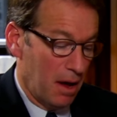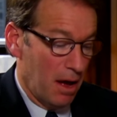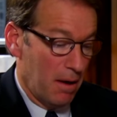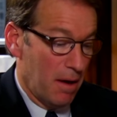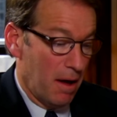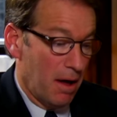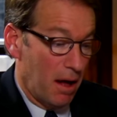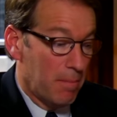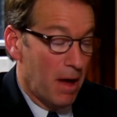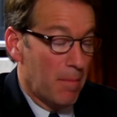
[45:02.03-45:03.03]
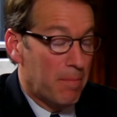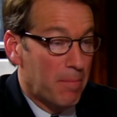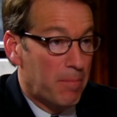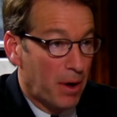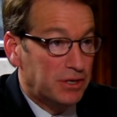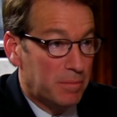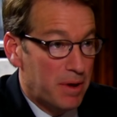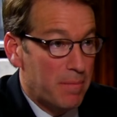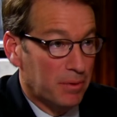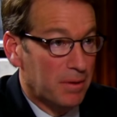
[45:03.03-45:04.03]
a bunch of
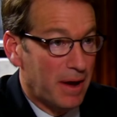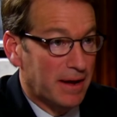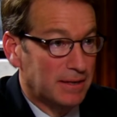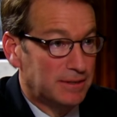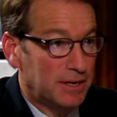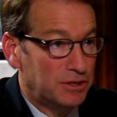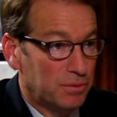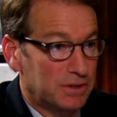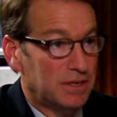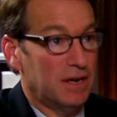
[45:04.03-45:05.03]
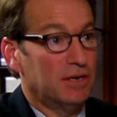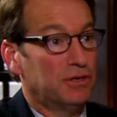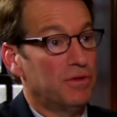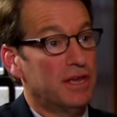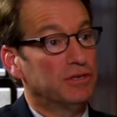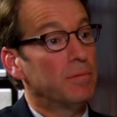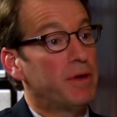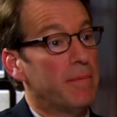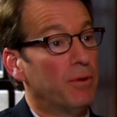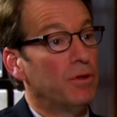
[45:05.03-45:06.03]
people in my constituency. So these are yeah.
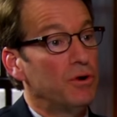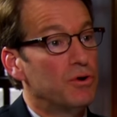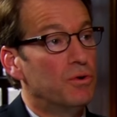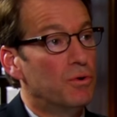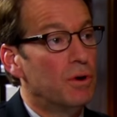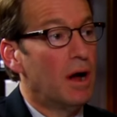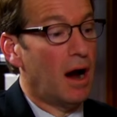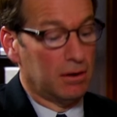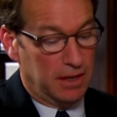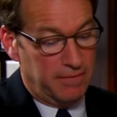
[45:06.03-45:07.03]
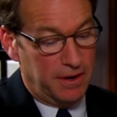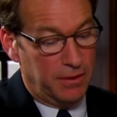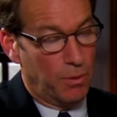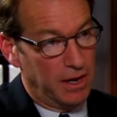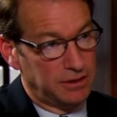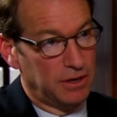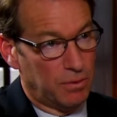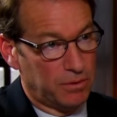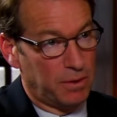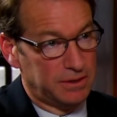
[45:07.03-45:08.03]
people who are living in the west and
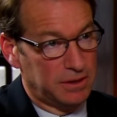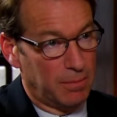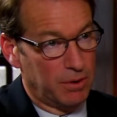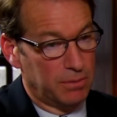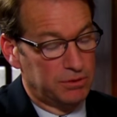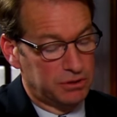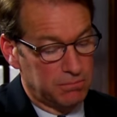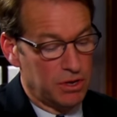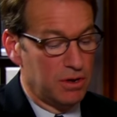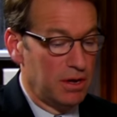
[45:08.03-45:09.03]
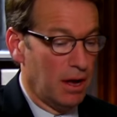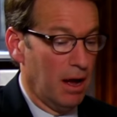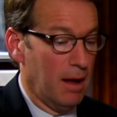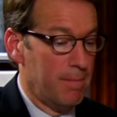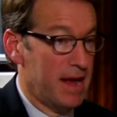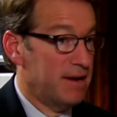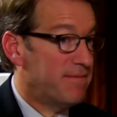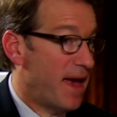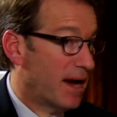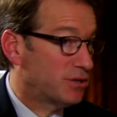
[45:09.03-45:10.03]
northwest suburbs.
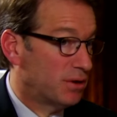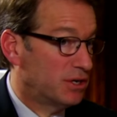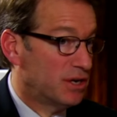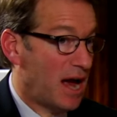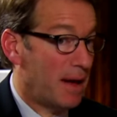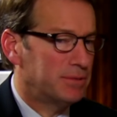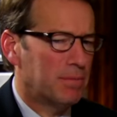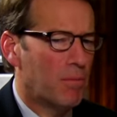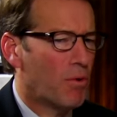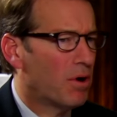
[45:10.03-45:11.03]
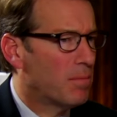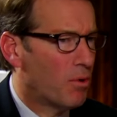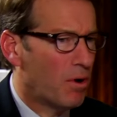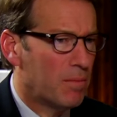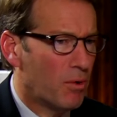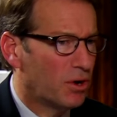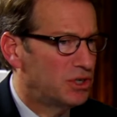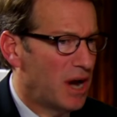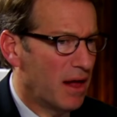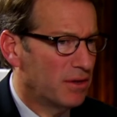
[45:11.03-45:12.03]
Manufacturing jobs more and more
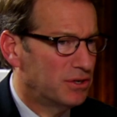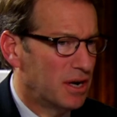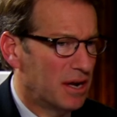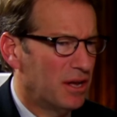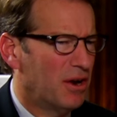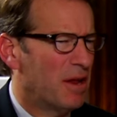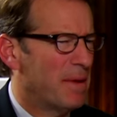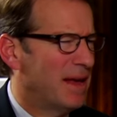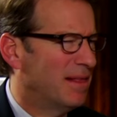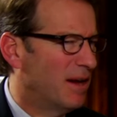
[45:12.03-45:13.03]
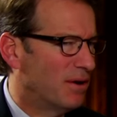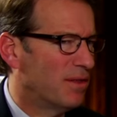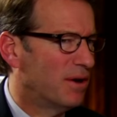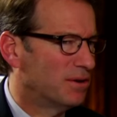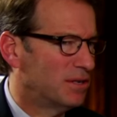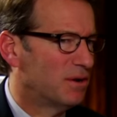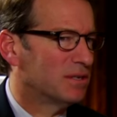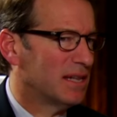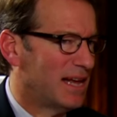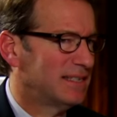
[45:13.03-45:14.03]
challenging. You know what I mean?
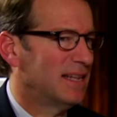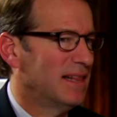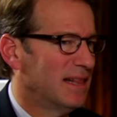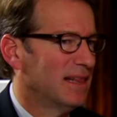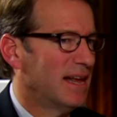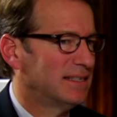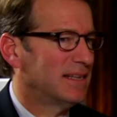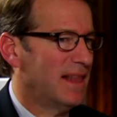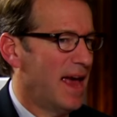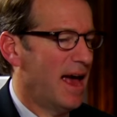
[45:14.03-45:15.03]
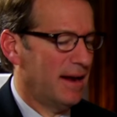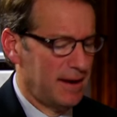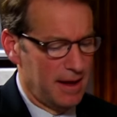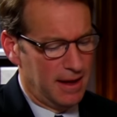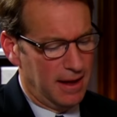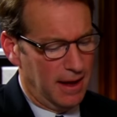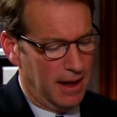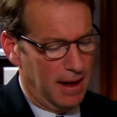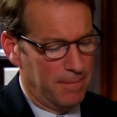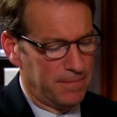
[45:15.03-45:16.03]
There's less than that.
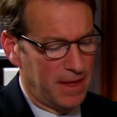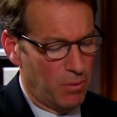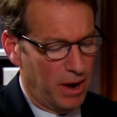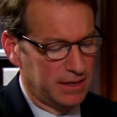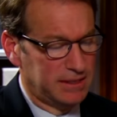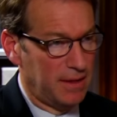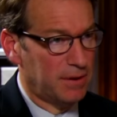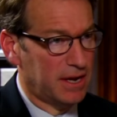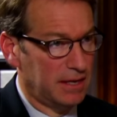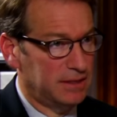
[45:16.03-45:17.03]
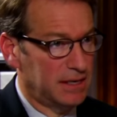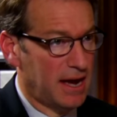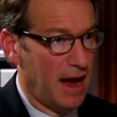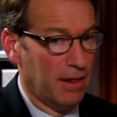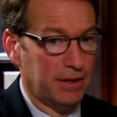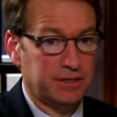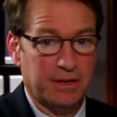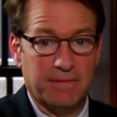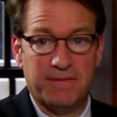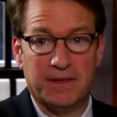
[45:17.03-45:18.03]
They want to send their kids to college,
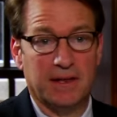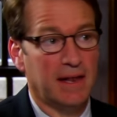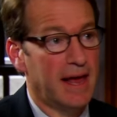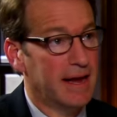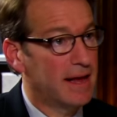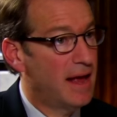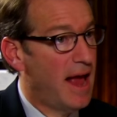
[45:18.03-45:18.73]
and they're feeling like,